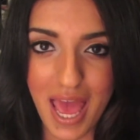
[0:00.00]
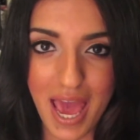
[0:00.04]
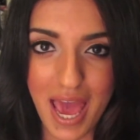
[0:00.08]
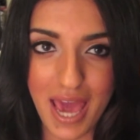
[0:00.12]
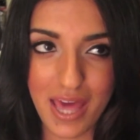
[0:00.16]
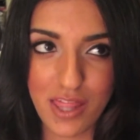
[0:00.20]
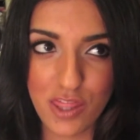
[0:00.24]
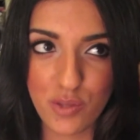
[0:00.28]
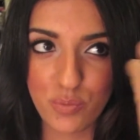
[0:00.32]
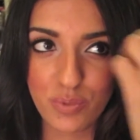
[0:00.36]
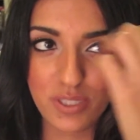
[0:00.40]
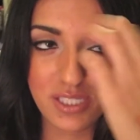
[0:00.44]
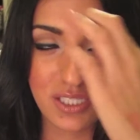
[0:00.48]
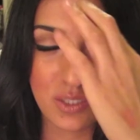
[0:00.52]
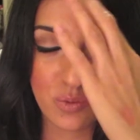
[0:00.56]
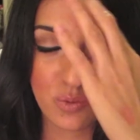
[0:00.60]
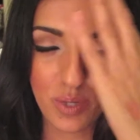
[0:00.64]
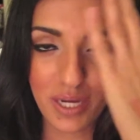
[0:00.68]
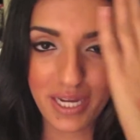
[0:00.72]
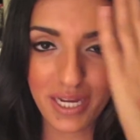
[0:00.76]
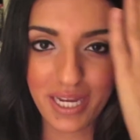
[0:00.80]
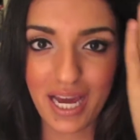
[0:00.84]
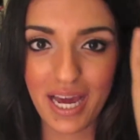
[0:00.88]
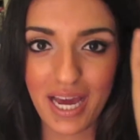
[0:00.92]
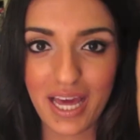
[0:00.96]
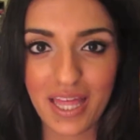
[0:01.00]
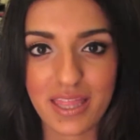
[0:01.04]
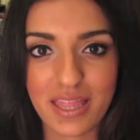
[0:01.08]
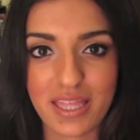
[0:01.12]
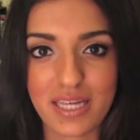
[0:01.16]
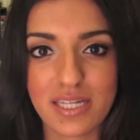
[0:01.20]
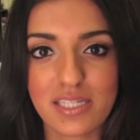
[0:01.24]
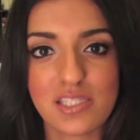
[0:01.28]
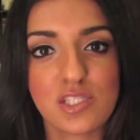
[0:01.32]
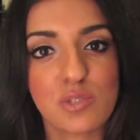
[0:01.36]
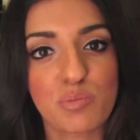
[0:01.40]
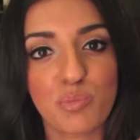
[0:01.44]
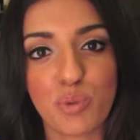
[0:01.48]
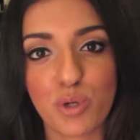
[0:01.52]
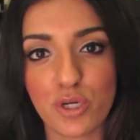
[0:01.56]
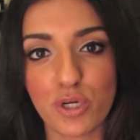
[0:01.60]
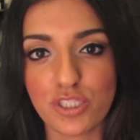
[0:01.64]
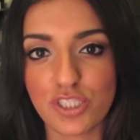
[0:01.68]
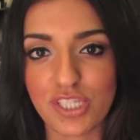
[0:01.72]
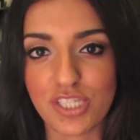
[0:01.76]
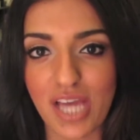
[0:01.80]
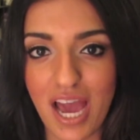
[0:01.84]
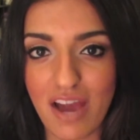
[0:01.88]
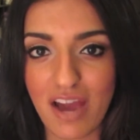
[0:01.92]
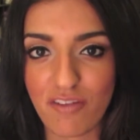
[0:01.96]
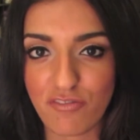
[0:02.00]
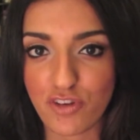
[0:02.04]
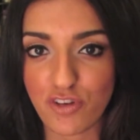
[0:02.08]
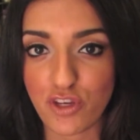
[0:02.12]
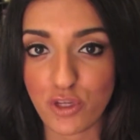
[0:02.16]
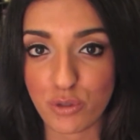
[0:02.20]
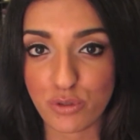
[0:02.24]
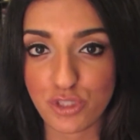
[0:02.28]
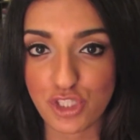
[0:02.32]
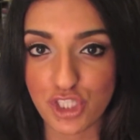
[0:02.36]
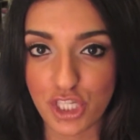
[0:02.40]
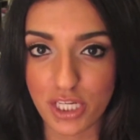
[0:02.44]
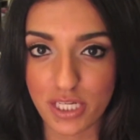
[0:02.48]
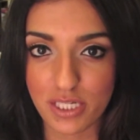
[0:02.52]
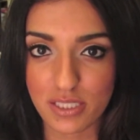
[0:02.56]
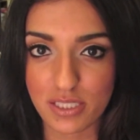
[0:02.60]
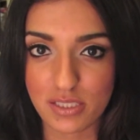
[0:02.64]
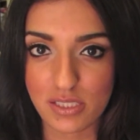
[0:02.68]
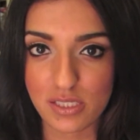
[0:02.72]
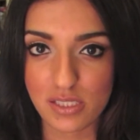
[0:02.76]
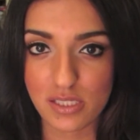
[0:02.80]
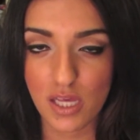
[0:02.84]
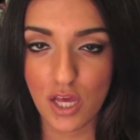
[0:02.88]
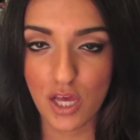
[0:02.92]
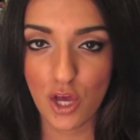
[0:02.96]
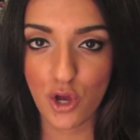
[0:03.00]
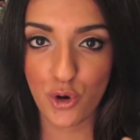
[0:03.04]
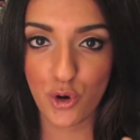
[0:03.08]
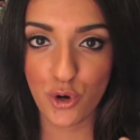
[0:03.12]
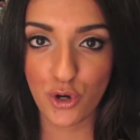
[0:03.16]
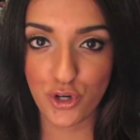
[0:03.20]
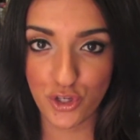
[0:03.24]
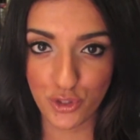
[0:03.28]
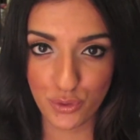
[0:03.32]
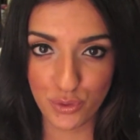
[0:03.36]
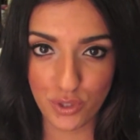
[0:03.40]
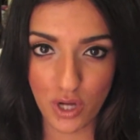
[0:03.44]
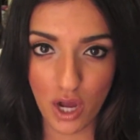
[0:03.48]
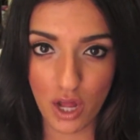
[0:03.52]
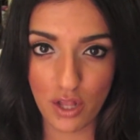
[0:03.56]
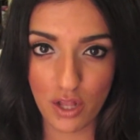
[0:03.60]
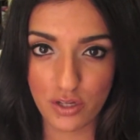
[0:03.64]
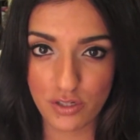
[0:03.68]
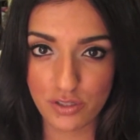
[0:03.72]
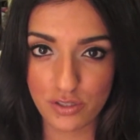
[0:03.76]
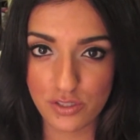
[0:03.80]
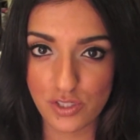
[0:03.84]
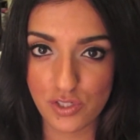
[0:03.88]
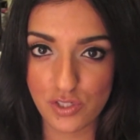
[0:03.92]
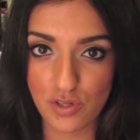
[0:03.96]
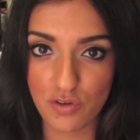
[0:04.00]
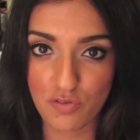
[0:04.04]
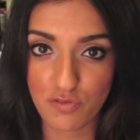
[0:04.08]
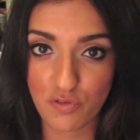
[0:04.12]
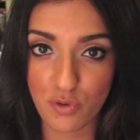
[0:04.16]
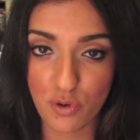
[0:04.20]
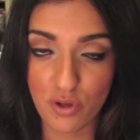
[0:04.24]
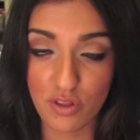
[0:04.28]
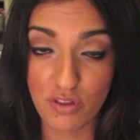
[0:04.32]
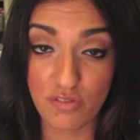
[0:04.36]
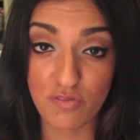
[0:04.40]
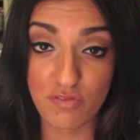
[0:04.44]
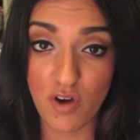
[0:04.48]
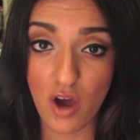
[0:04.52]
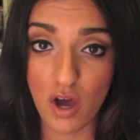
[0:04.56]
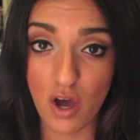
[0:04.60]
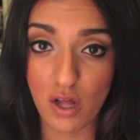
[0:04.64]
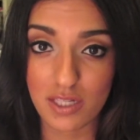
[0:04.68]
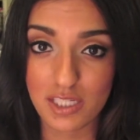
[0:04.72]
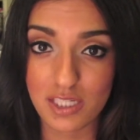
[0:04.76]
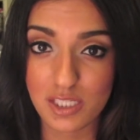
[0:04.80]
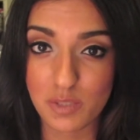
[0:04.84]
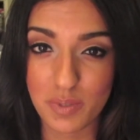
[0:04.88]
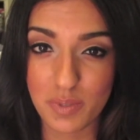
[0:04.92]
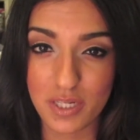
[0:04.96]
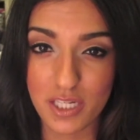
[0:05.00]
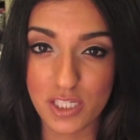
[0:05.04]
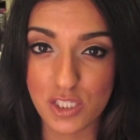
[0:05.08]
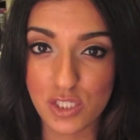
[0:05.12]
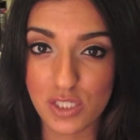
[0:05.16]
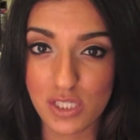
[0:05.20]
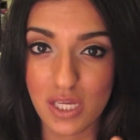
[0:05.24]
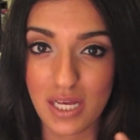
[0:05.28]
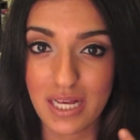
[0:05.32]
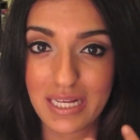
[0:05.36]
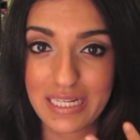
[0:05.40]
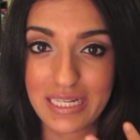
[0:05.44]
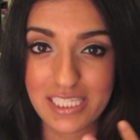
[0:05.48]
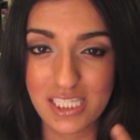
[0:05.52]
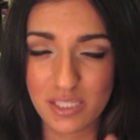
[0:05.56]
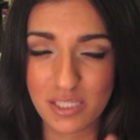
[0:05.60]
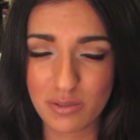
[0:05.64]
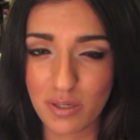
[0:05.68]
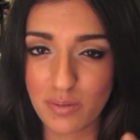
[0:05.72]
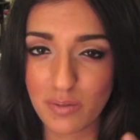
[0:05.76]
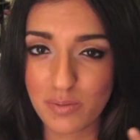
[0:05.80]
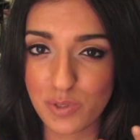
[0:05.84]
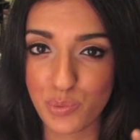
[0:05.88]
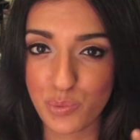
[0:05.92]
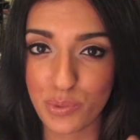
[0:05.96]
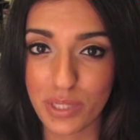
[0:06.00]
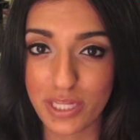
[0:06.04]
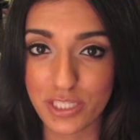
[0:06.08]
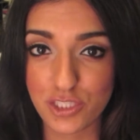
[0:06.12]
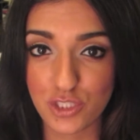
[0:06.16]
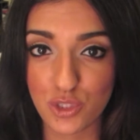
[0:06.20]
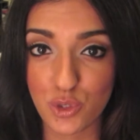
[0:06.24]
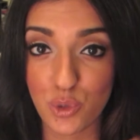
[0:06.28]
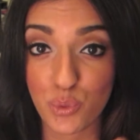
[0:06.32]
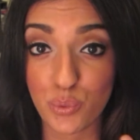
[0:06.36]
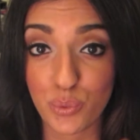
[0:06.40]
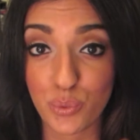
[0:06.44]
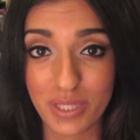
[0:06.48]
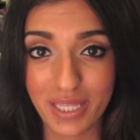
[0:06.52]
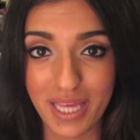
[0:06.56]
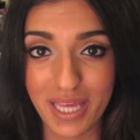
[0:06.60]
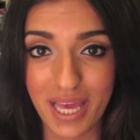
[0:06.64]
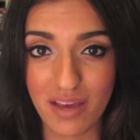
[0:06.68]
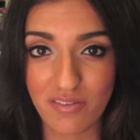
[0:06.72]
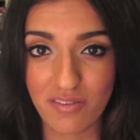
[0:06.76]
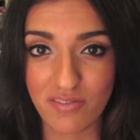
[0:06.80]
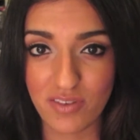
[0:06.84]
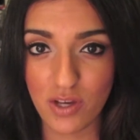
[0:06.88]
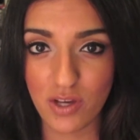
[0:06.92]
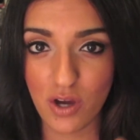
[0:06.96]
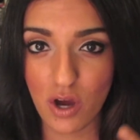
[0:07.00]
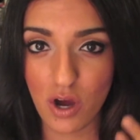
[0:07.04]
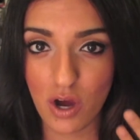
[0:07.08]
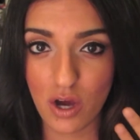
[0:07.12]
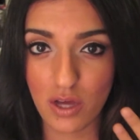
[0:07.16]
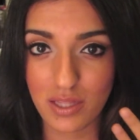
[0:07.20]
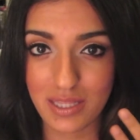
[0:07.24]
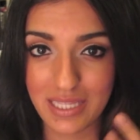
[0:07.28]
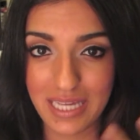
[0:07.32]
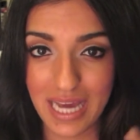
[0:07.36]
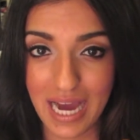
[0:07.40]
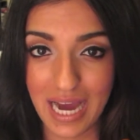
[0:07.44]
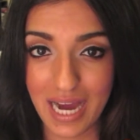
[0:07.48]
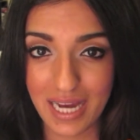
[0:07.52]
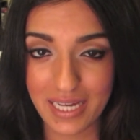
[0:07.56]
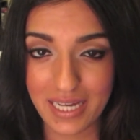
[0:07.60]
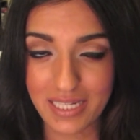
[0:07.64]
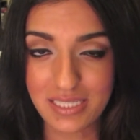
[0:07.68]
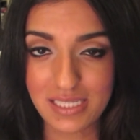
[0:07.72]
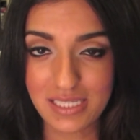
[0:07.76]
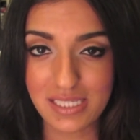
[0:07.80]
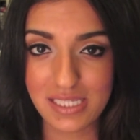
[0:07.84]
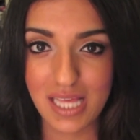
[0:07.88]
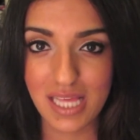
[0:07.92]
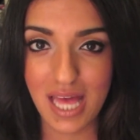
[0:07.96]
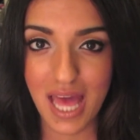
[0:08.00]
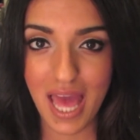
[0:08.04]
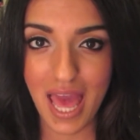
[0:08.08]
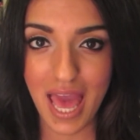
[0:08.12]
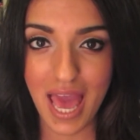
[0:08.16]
And the reason why I think it's important to have nude shades or nude colors for the fall is because sometimes we like to go really heavy on the eyes,